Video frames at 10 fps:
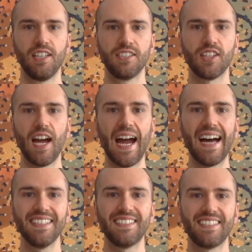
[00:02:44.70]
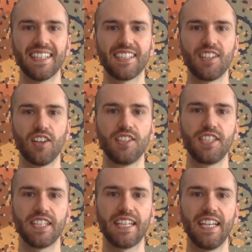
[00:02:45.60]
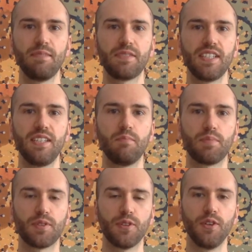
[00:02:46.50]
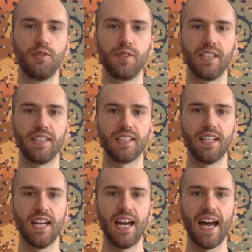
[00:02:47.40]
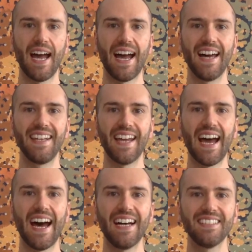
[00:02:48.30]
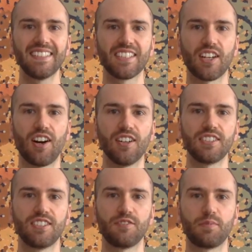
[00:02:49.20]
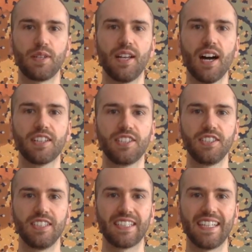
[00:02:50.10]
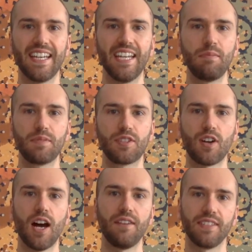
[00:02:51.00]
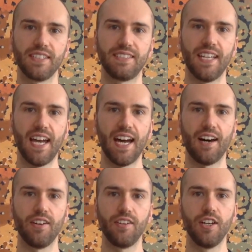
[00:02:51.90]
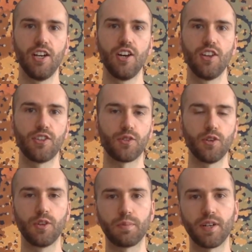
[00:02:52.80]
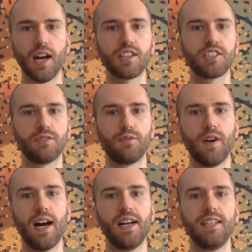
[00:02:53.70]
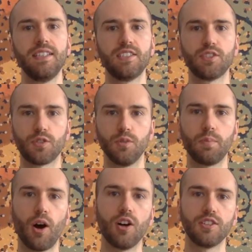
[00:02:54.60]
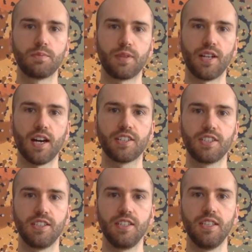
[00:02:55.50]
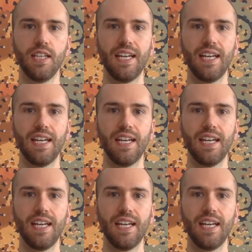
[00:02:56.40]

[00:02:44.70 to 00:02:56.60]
So as technology keeps improving and as the costs of production keep driving down, through the production phase, through post-production,